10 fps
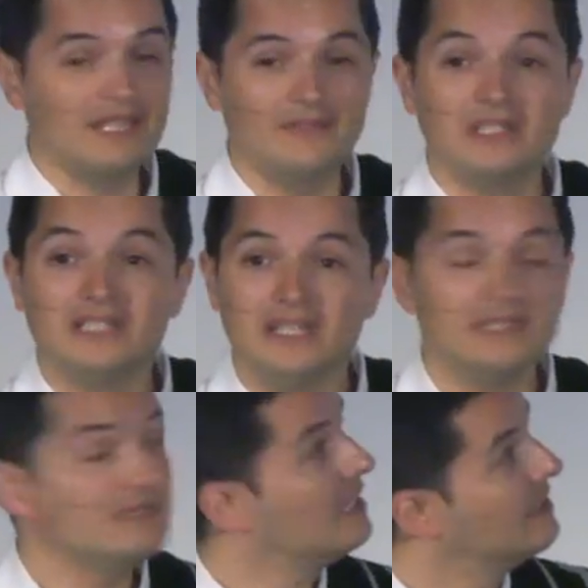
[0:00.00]
He's
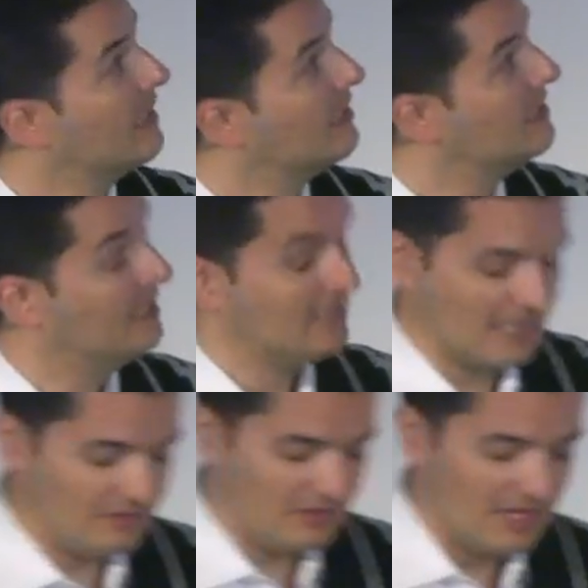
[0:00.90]
17, he's 19
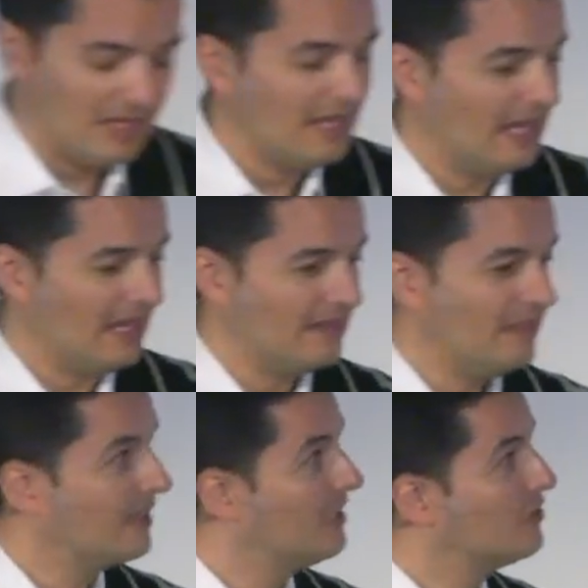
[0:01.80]
now,
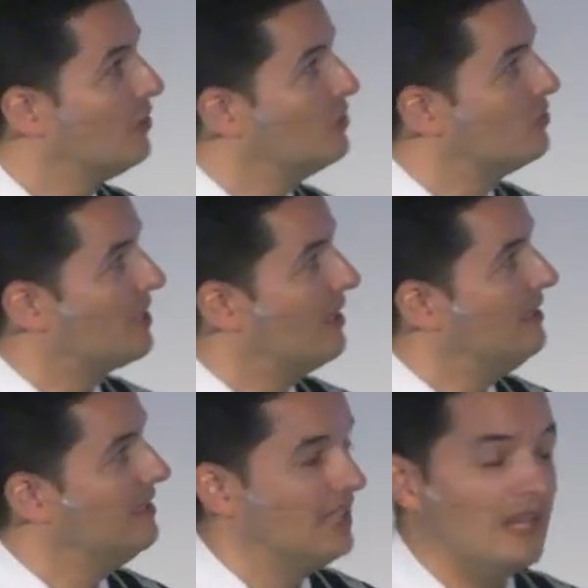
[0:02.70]
and uh, he's going to
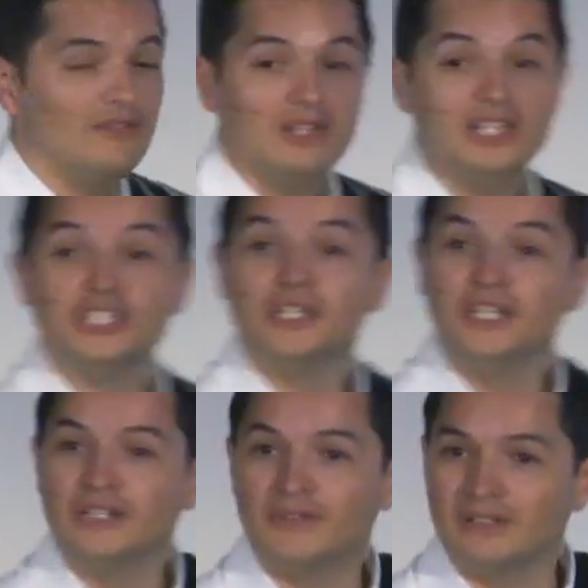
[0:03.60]
study naval
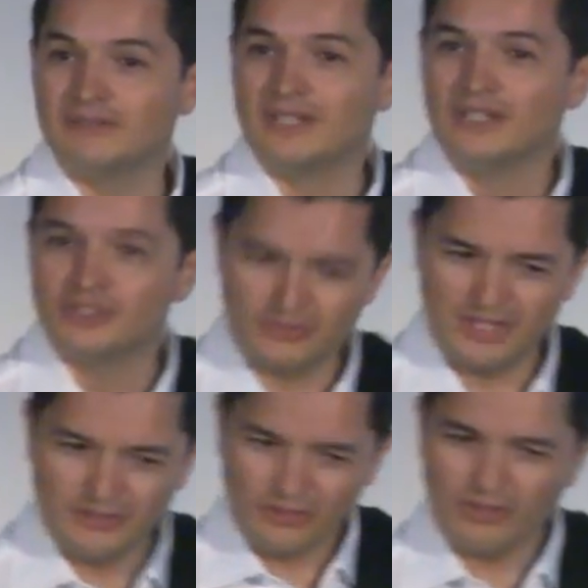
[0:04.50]
engineering.
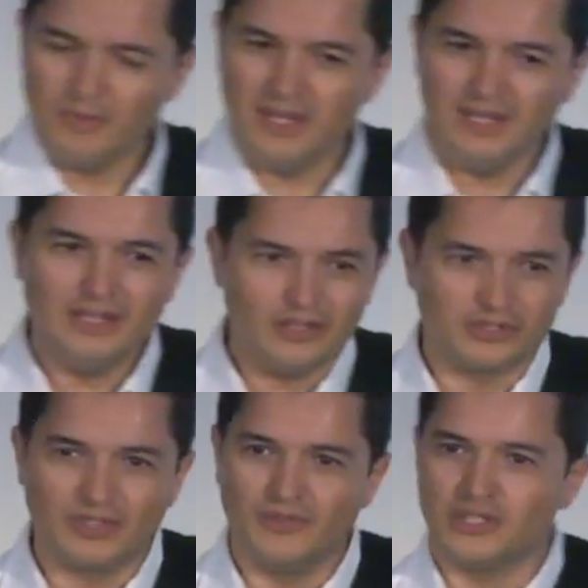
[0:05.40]
So they're not going to be in
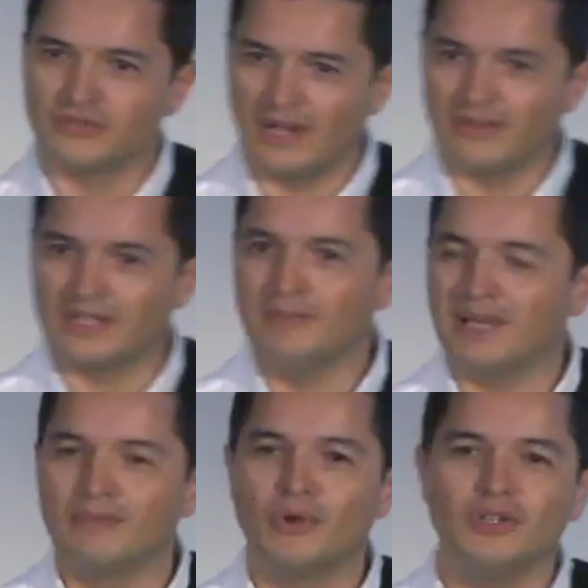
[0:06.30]
conservation directly,
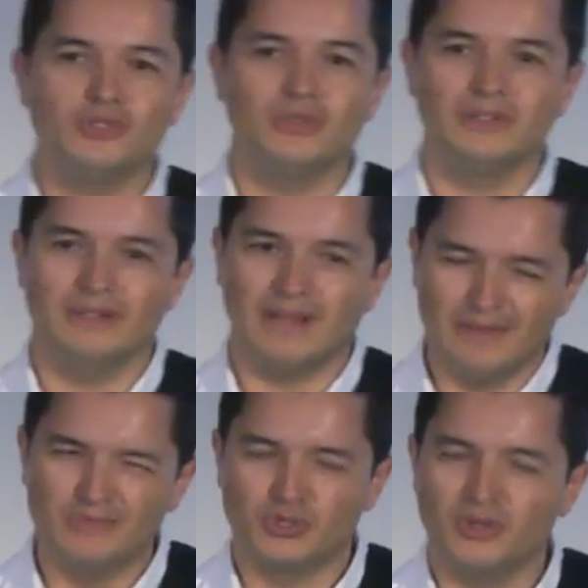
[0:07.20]
but I'm, going to,
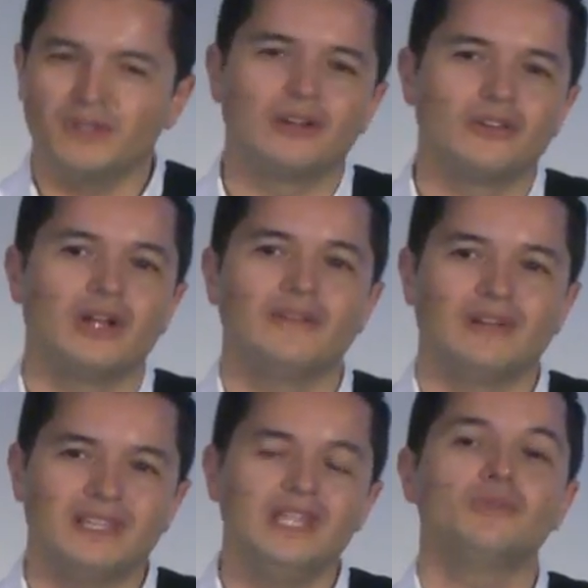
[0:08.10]
I'm sure they're going to
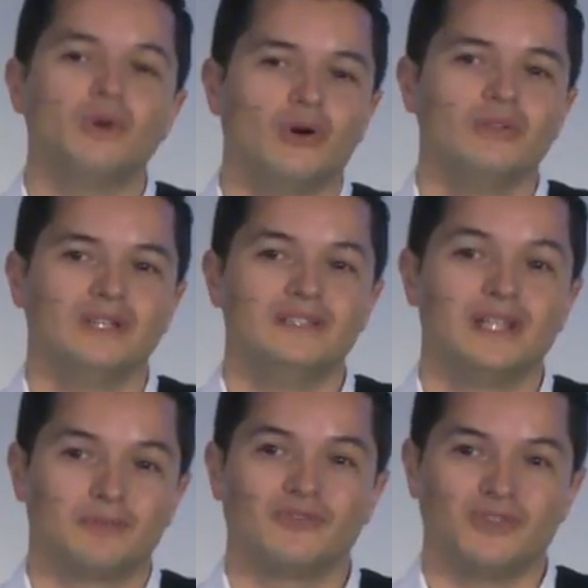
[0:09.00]
have a key role
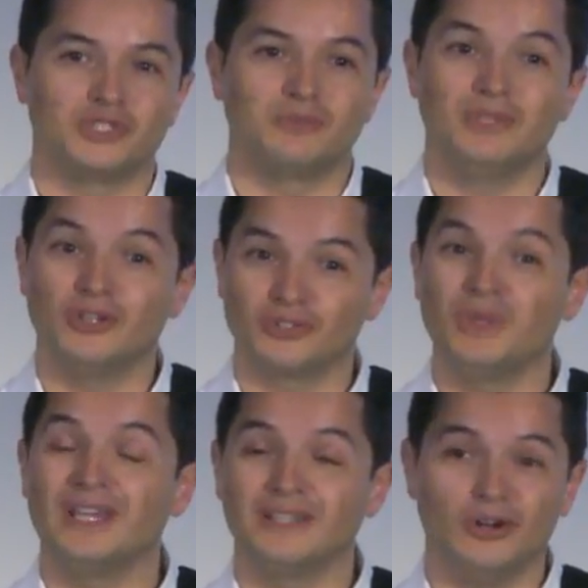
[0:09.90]
in their profession
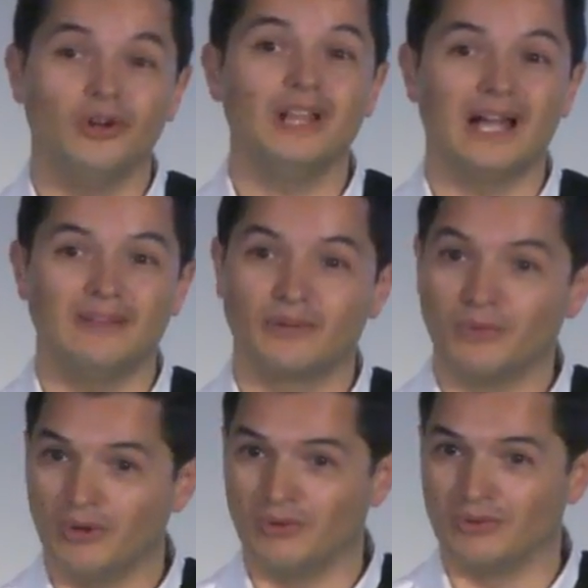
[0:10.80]
because we can all have a
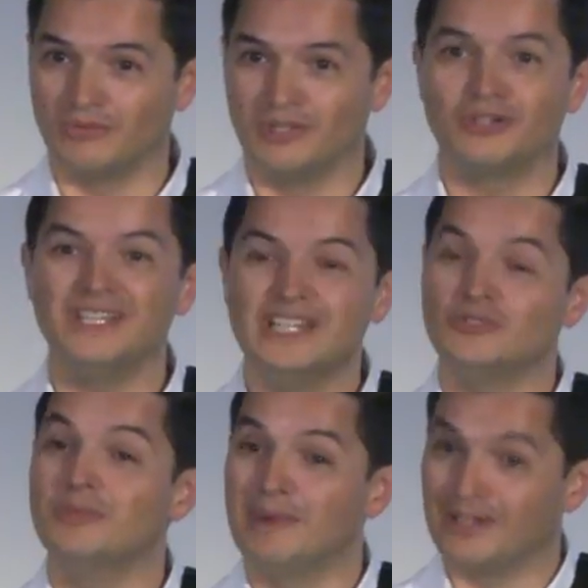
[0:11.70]
role. We don't
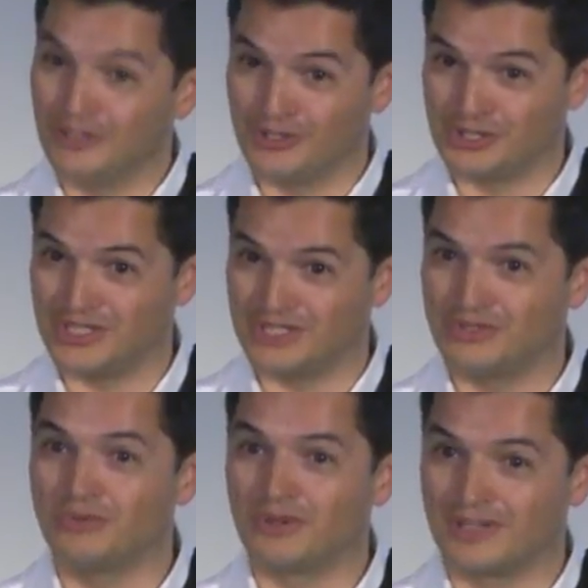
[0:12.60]
need to be
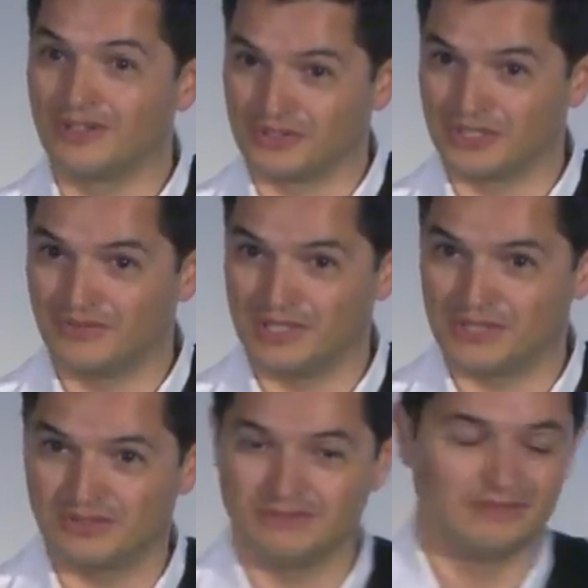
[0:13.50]
biologists to work in
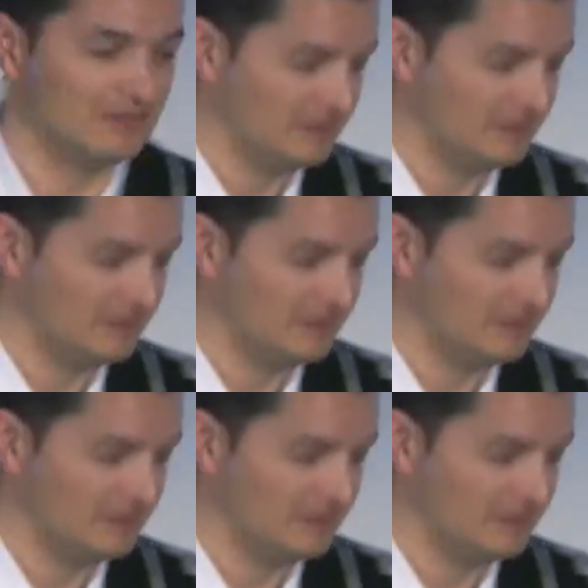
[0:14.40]
conservation.